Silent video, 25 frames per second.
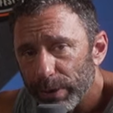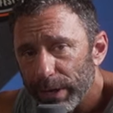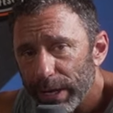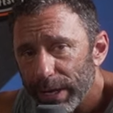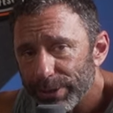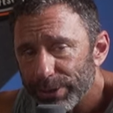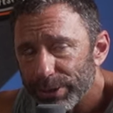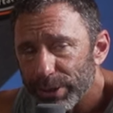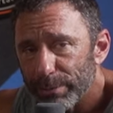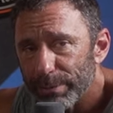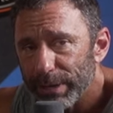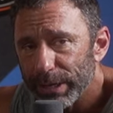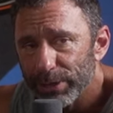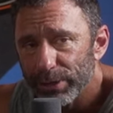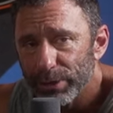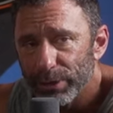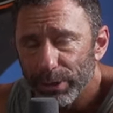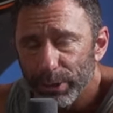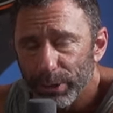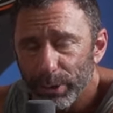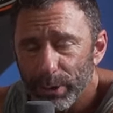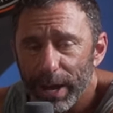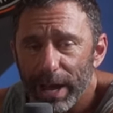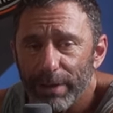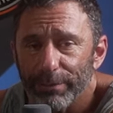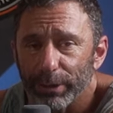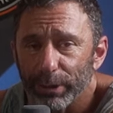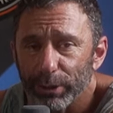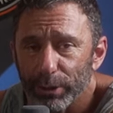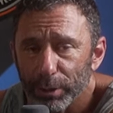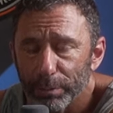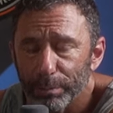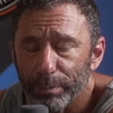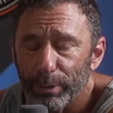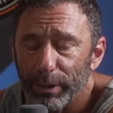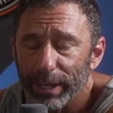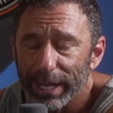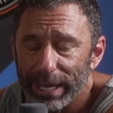And so make sure that you have a
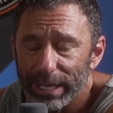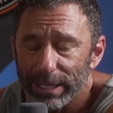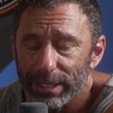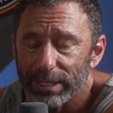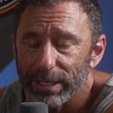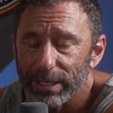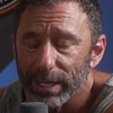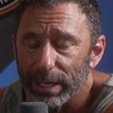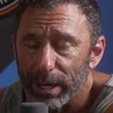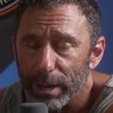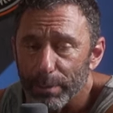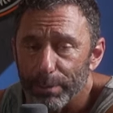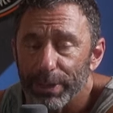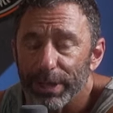good plan set up